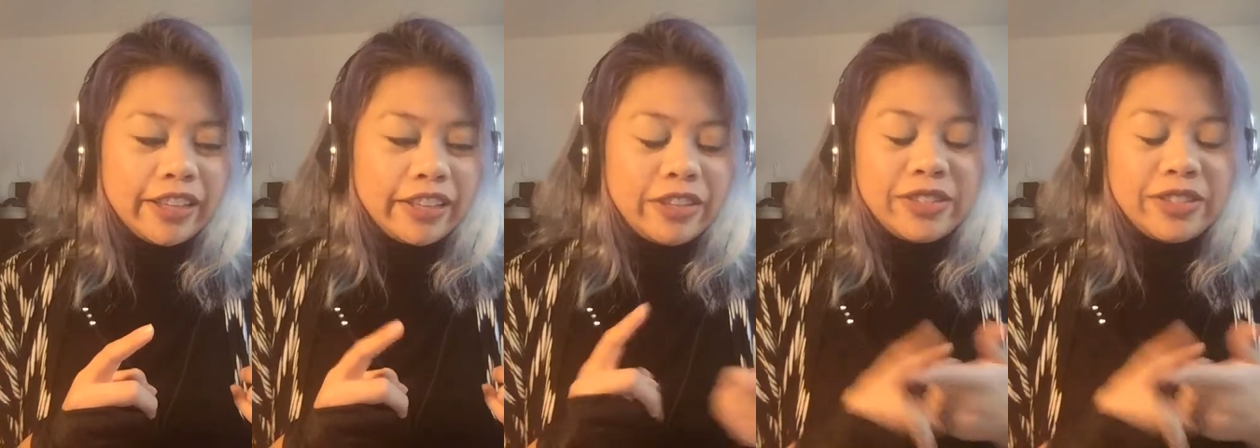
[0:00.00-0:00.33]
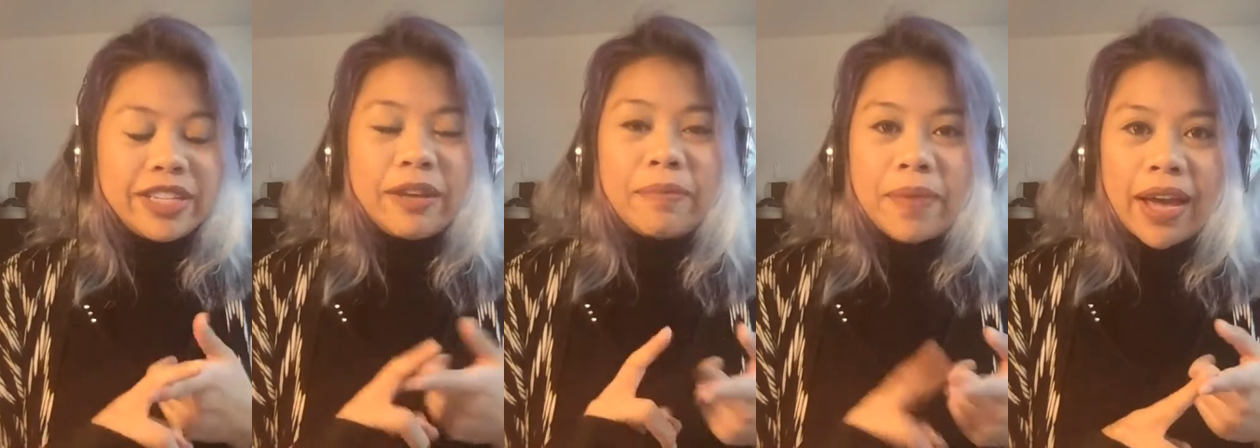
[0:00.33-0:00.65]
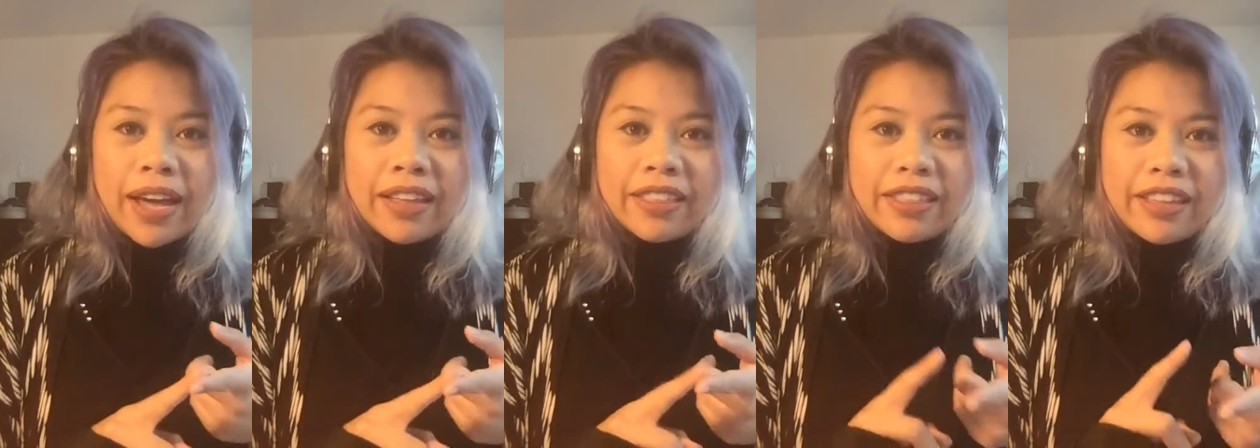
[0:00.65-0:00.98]
using
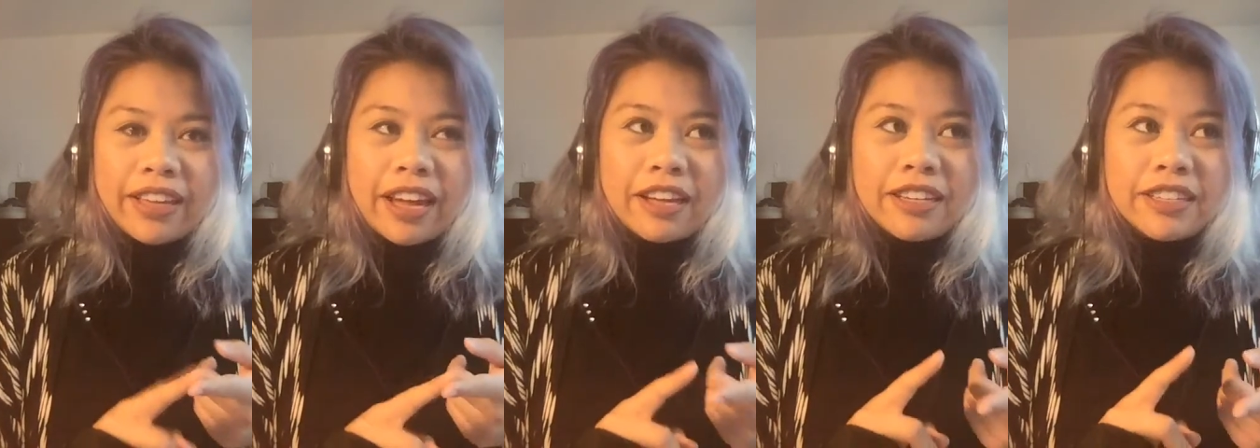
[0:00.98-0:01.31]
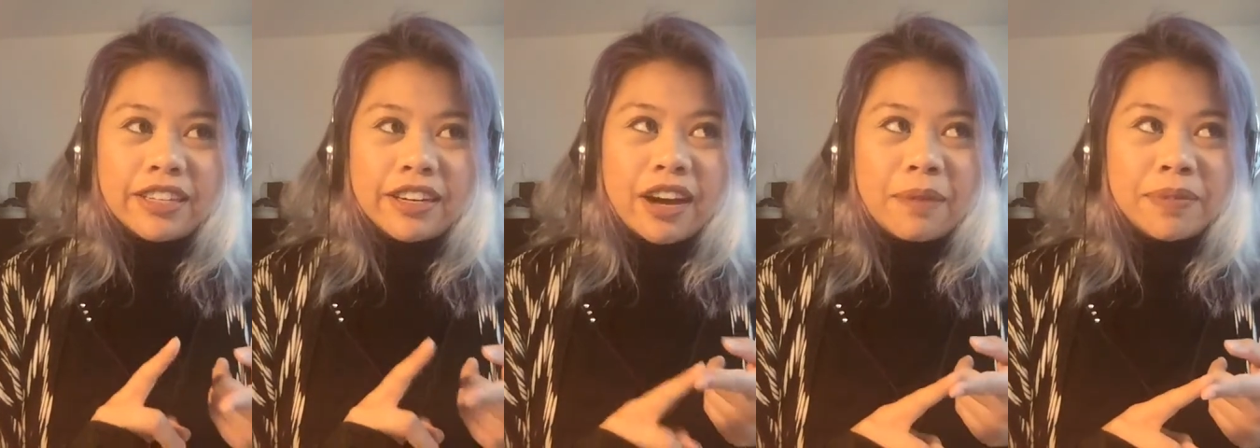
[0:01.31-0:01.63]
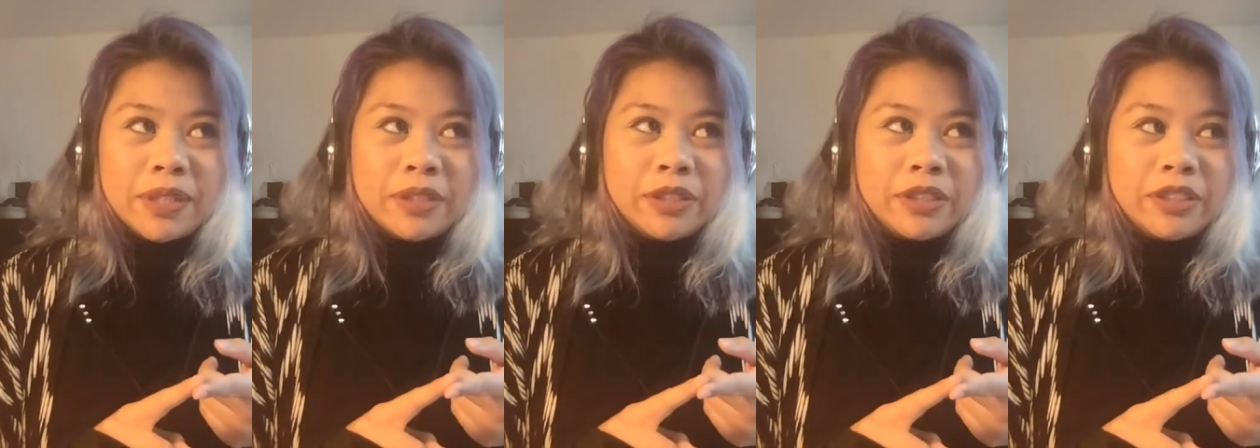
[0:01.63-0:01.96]
math as an
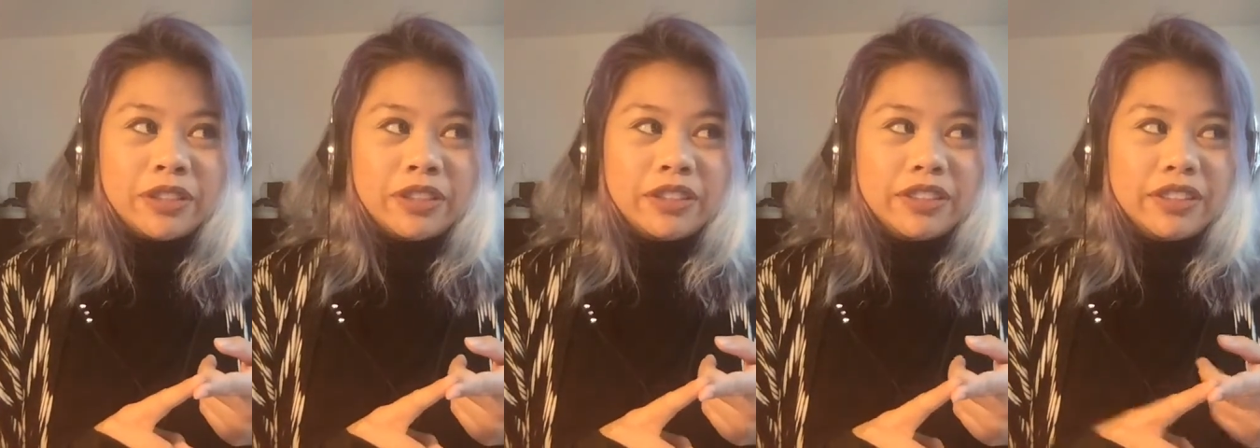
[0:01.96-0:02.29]
optical